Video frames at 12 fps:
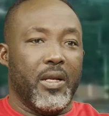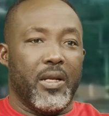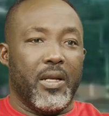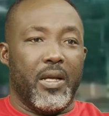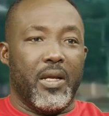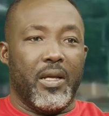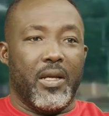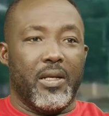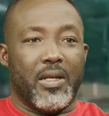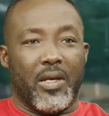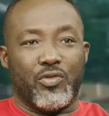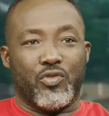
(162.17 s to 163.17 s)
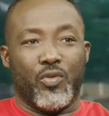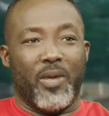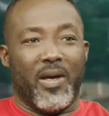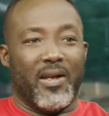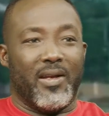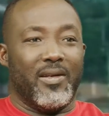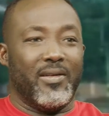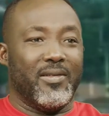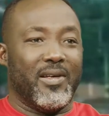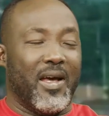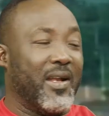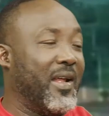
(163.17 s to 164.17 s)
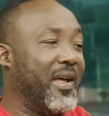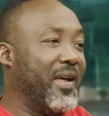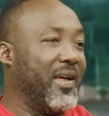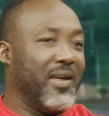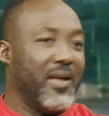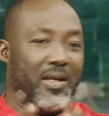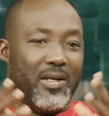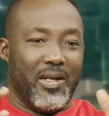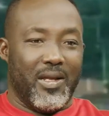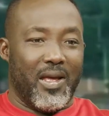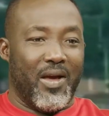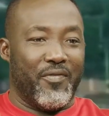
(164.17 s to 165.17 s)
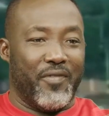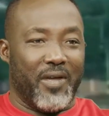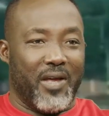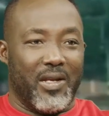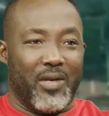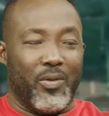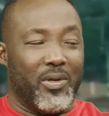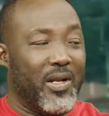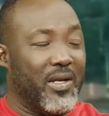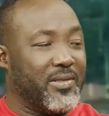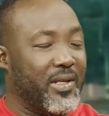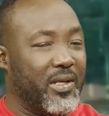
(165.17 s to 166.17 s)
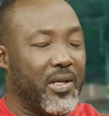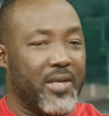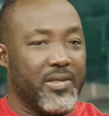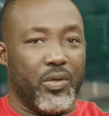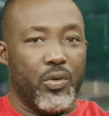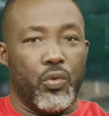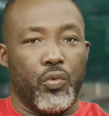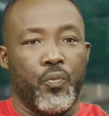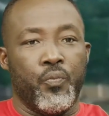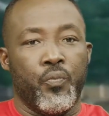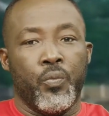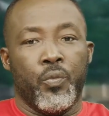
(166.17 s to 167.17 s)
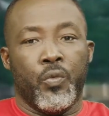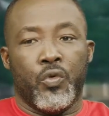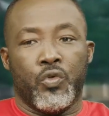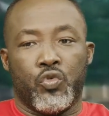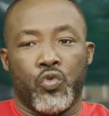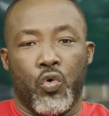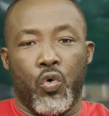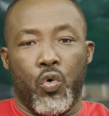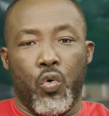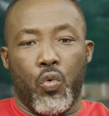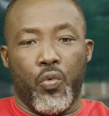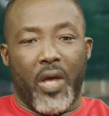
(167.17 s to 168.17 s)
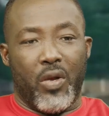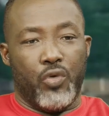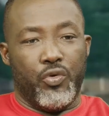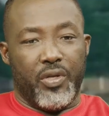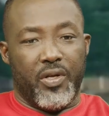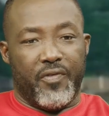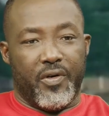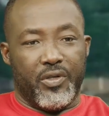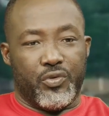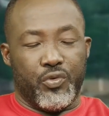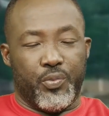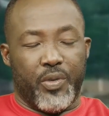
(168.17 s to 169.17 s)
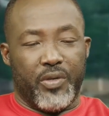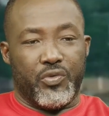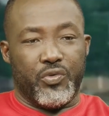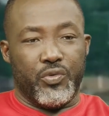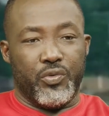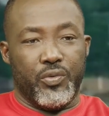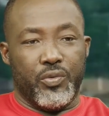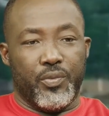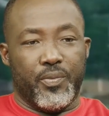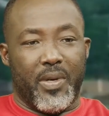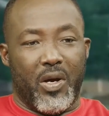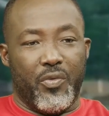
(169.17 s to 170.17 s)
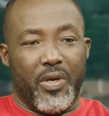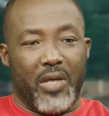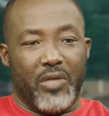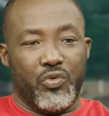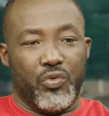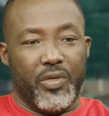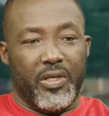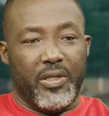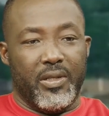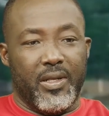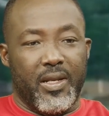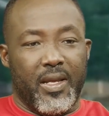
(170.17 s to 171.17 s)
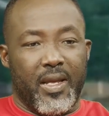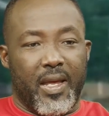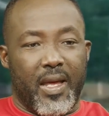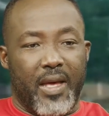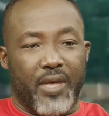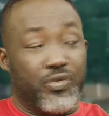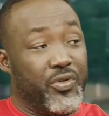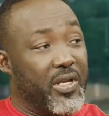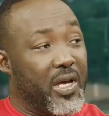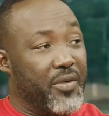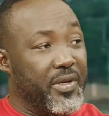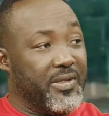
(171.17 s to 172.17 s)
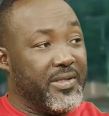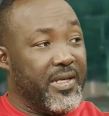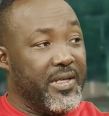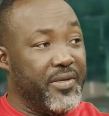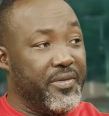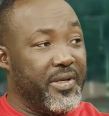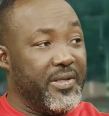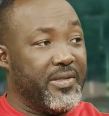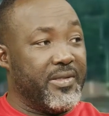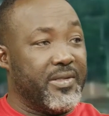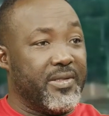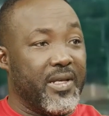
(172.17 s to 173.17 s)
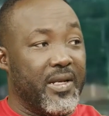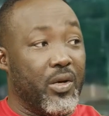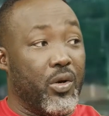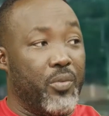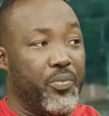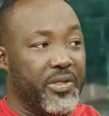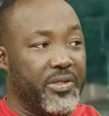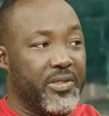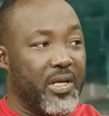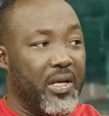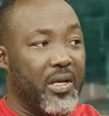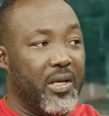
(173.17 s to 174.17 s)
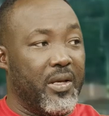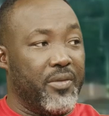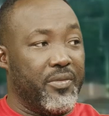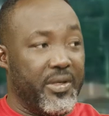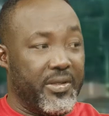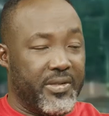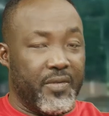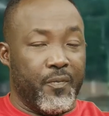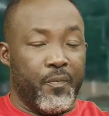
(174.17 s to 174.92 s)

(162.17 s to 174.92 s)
Dansoman, Ghana, and Africa and the world as a whole. So we are not doing the 42.2, but we are doing a junior race, kiddie race, and the corporate race.